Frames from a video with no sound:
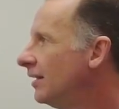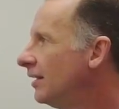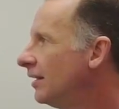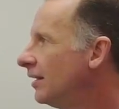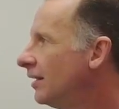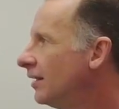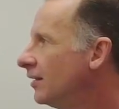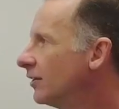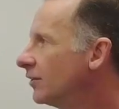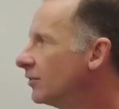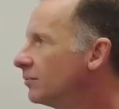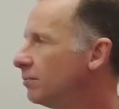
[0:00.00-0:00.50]

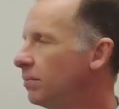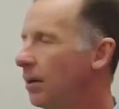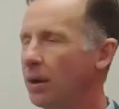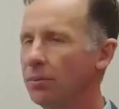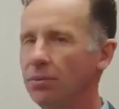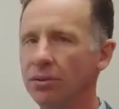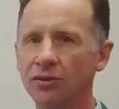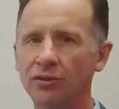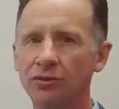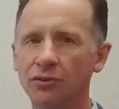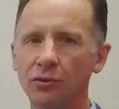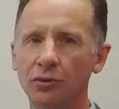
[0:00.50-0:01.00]
is
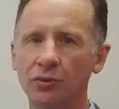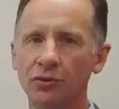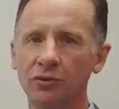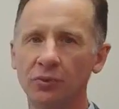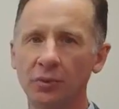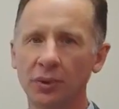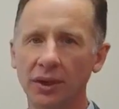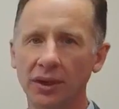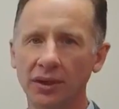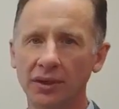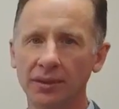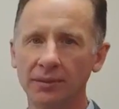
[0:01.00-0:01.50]
Public Schools
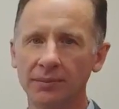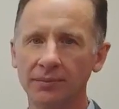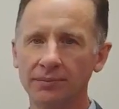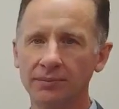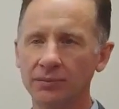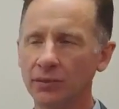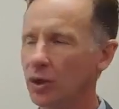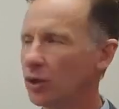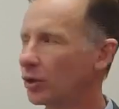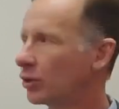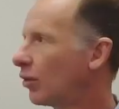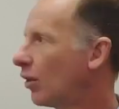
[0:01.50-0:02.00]
Week
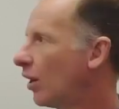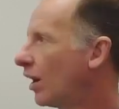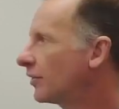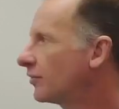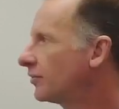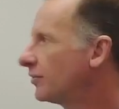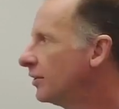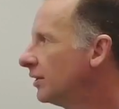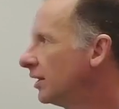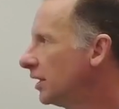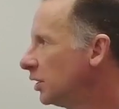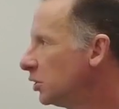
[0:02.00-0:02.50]
across
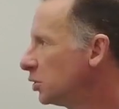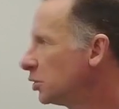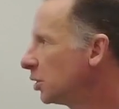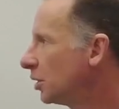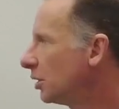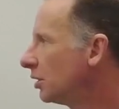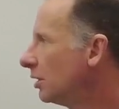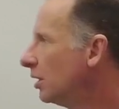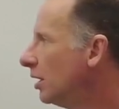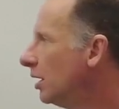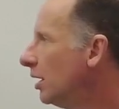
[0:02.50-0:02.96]
the nation.